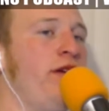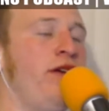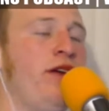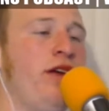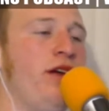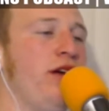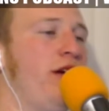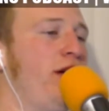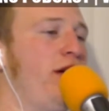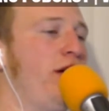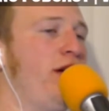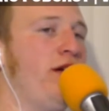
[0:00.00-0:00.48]

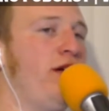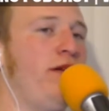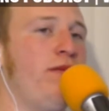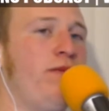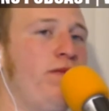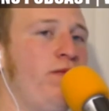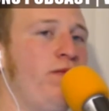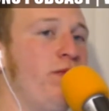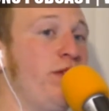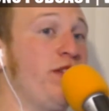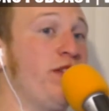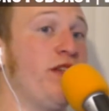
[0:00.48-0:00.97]

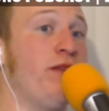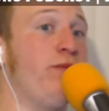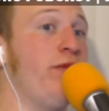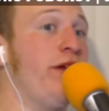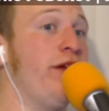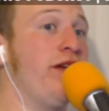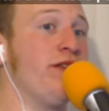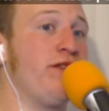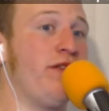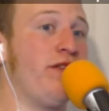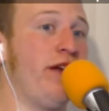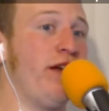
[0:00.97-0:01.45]
um,
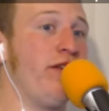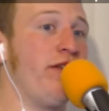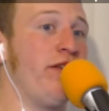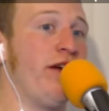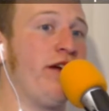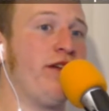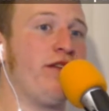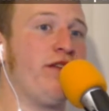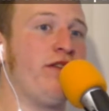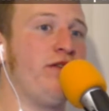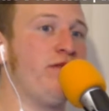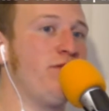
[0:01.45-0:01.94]
place like
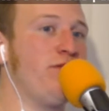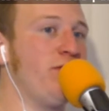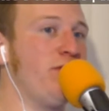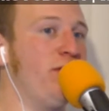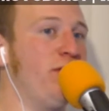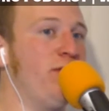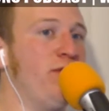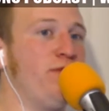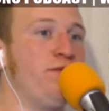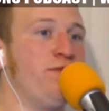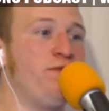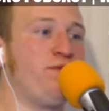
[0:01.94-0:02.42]
that.
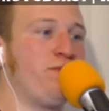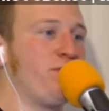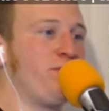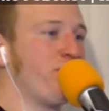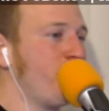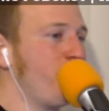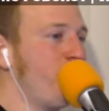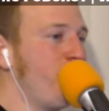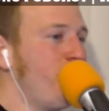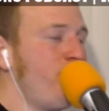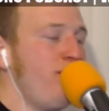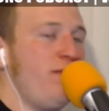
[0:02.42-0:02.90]
So
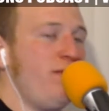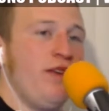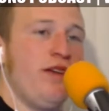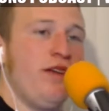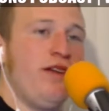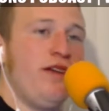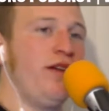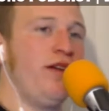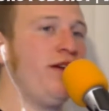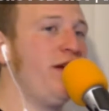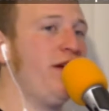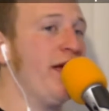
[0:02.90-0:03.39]

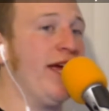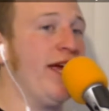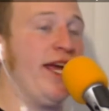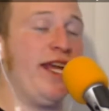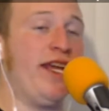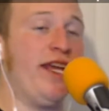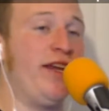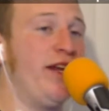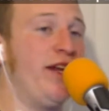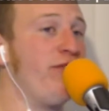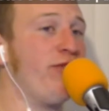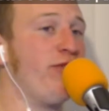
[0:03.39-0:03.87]

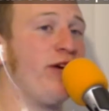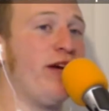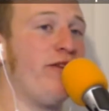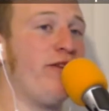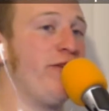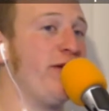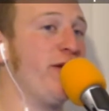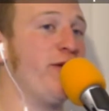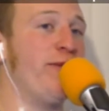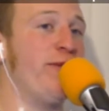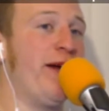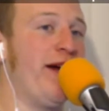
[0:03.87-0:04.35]
you never have
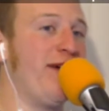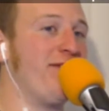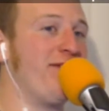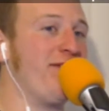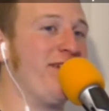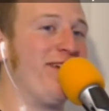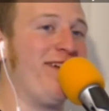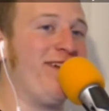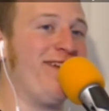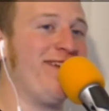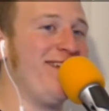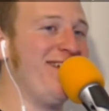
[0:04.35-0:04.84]
to go back
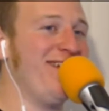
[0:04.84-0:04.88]
there.